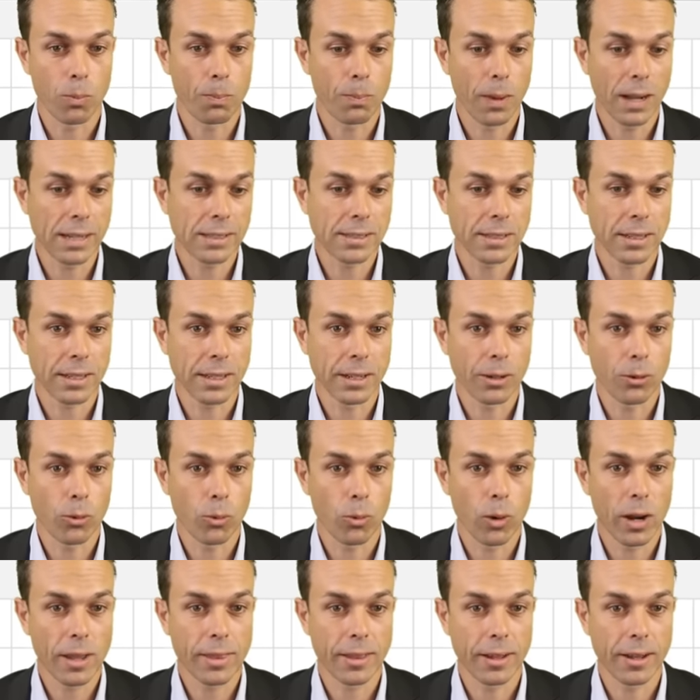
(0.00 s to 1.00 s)
basically
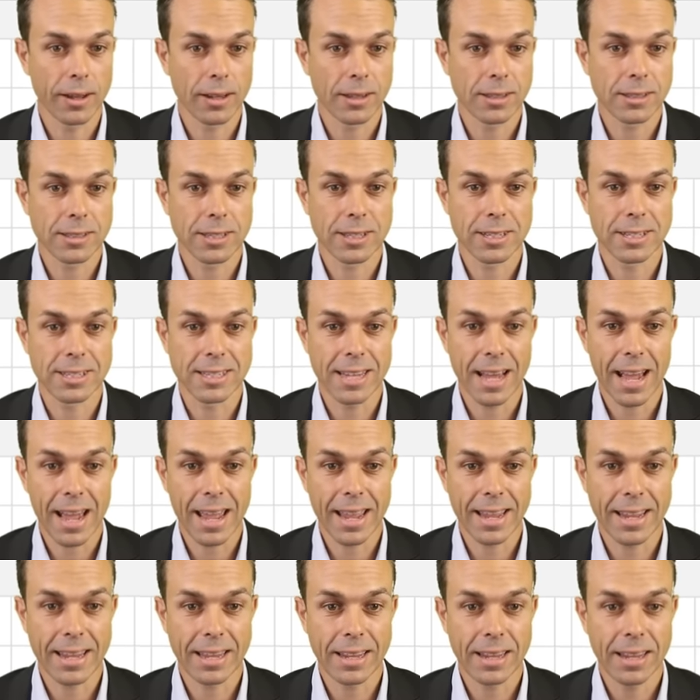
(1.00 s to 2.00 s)
whether
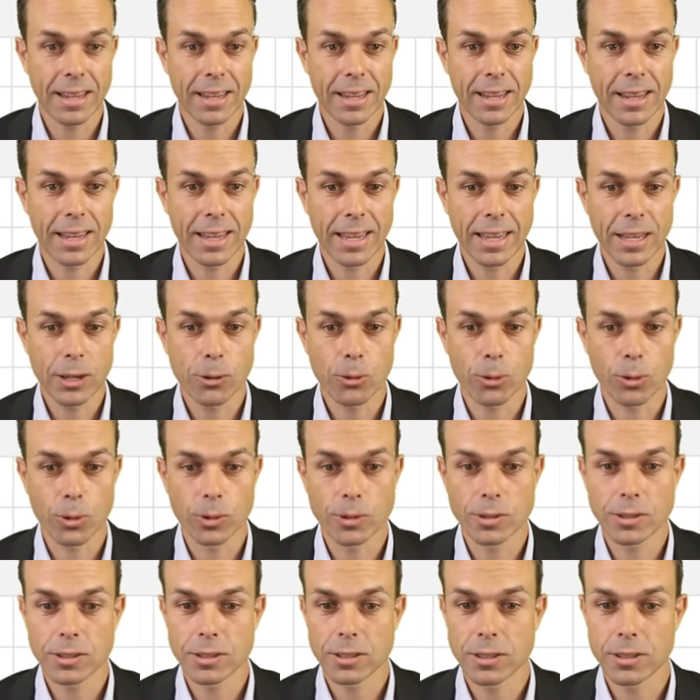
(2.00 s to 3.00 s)
today
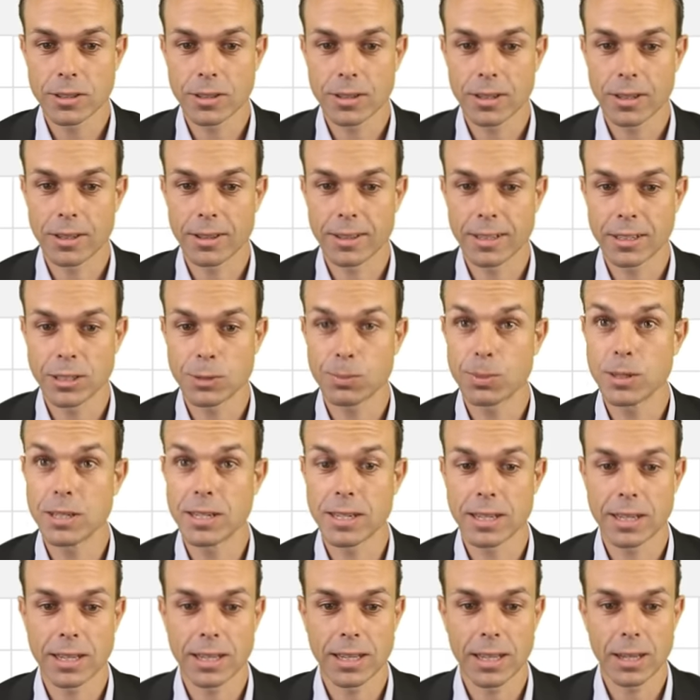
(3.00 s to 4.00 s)
equals this
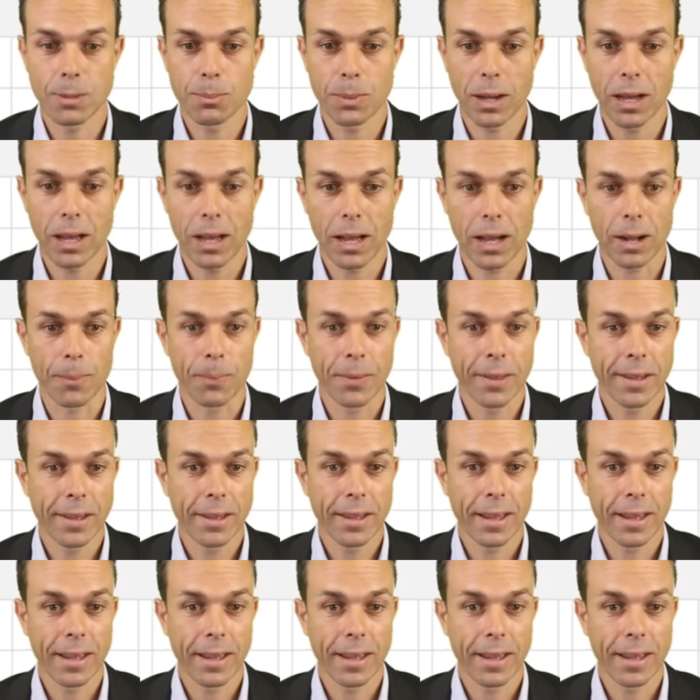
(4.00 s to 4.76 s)
particular bar.